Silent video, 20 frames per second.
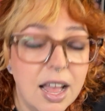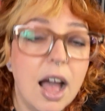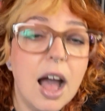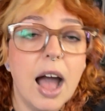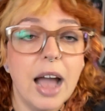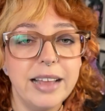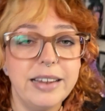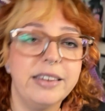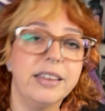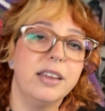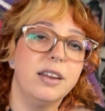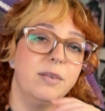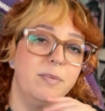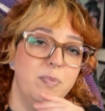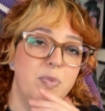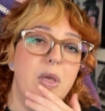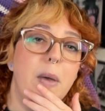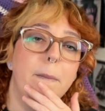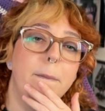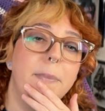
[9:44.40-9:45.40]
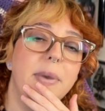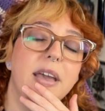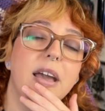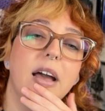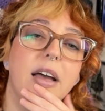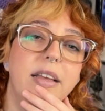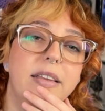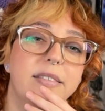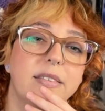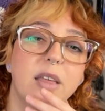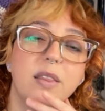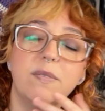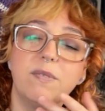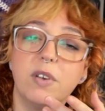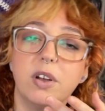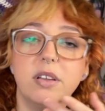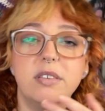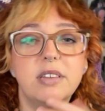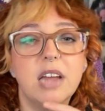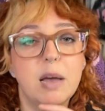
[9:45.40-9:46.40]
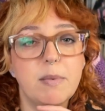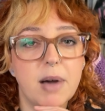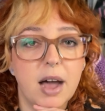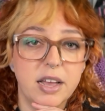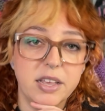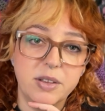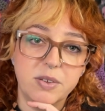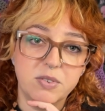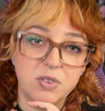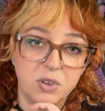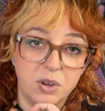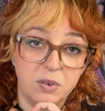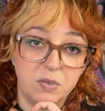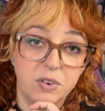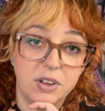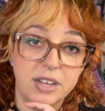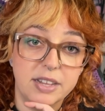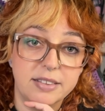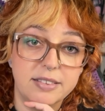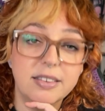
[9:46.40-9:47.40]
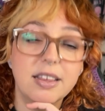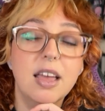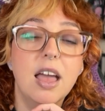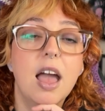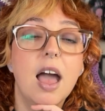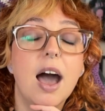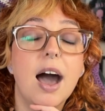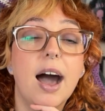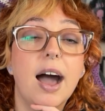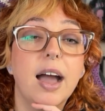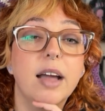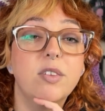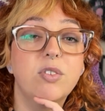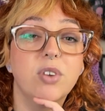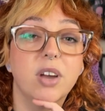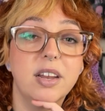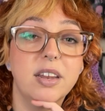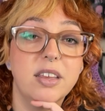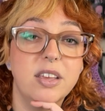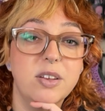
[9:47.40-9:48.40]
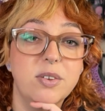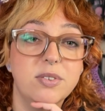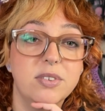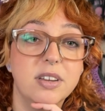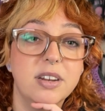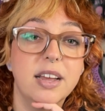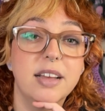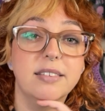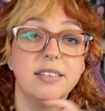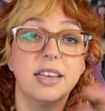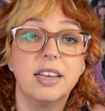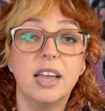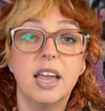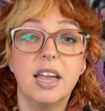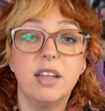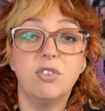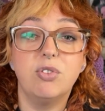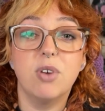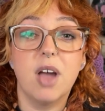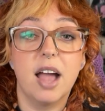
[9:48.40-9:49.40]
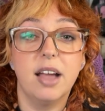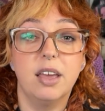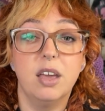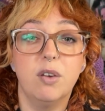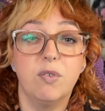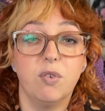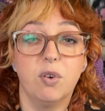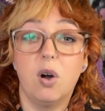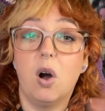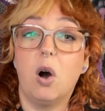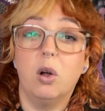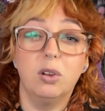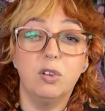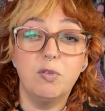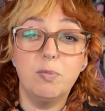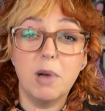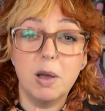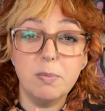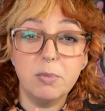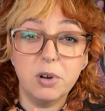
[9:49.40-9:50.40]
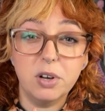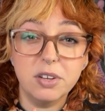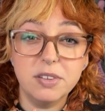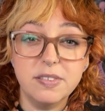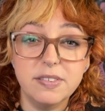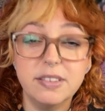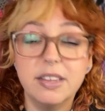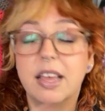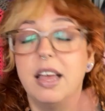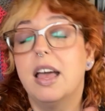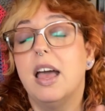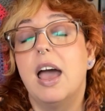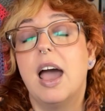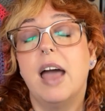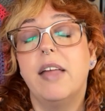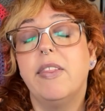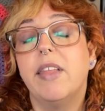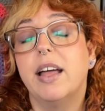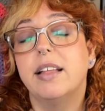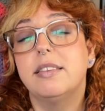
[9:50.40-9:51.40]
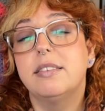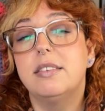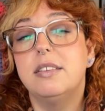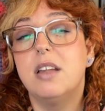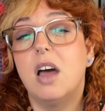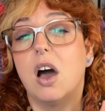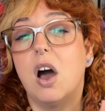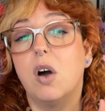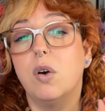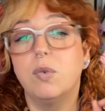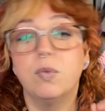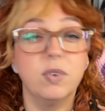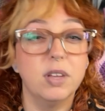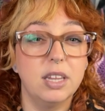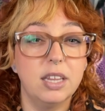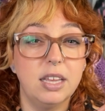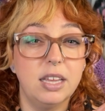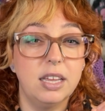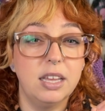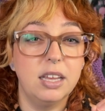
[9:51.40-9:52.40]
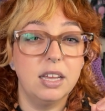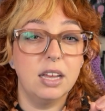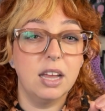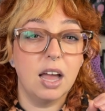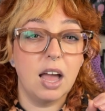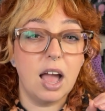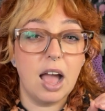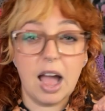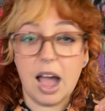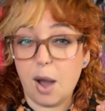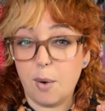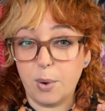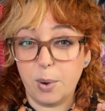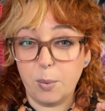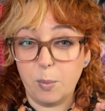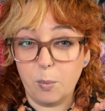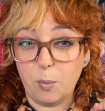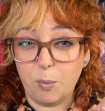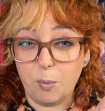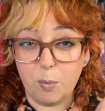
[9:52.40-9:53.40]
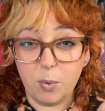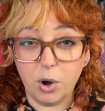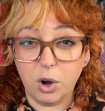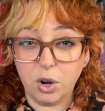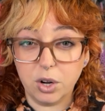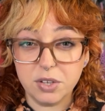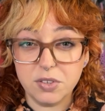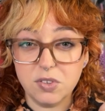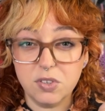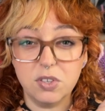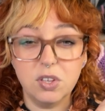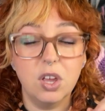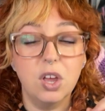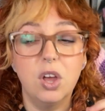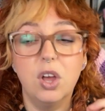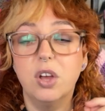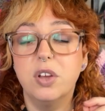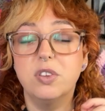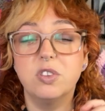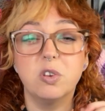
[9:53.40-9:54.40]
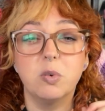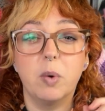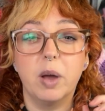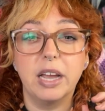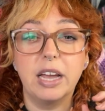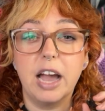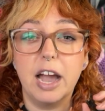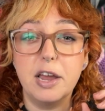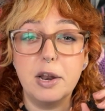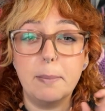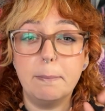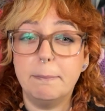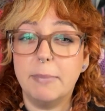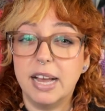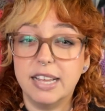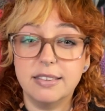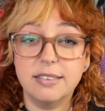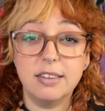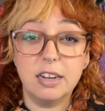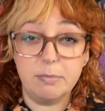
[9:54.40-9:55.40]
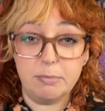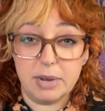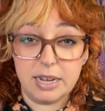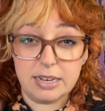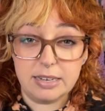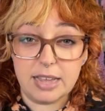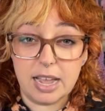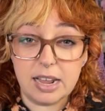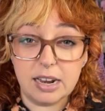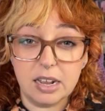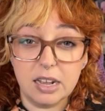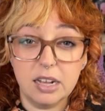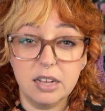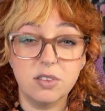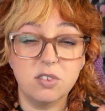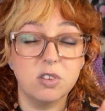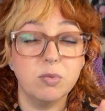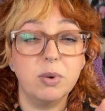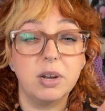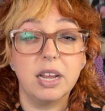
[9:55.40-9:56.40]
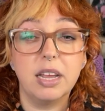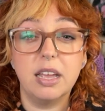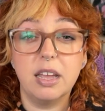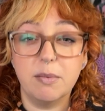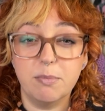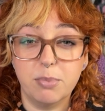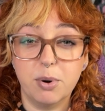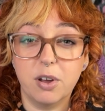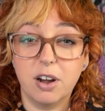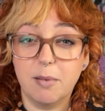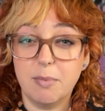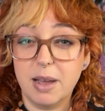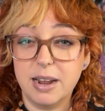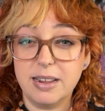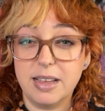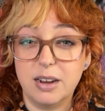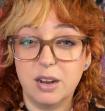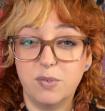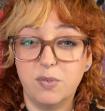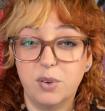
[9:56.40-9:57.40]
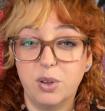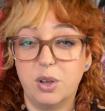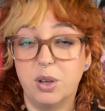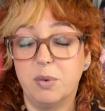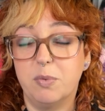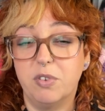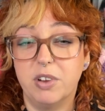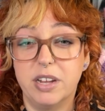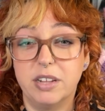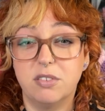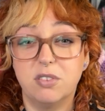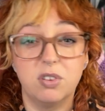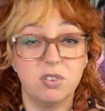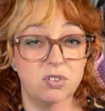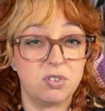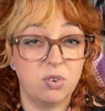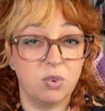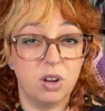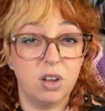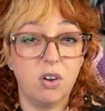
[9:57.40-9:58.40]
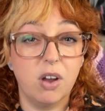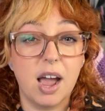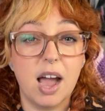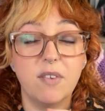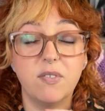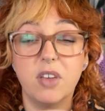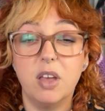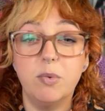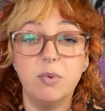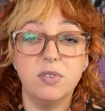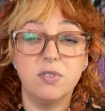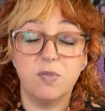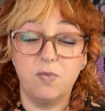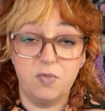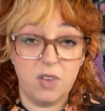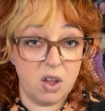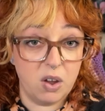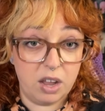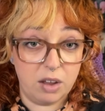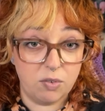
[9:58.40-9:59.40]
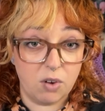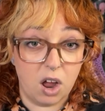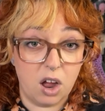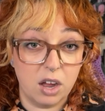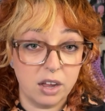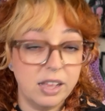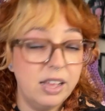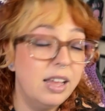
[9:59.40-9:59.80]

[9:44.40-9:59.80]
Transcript: I did, because the first time I used Goodreads, I tried to use it as a tracking for all of my books, and that's not really how it works. So I kind of messed up my data. So when I imported my data for Goodreads to Storygraph, it was very wrong.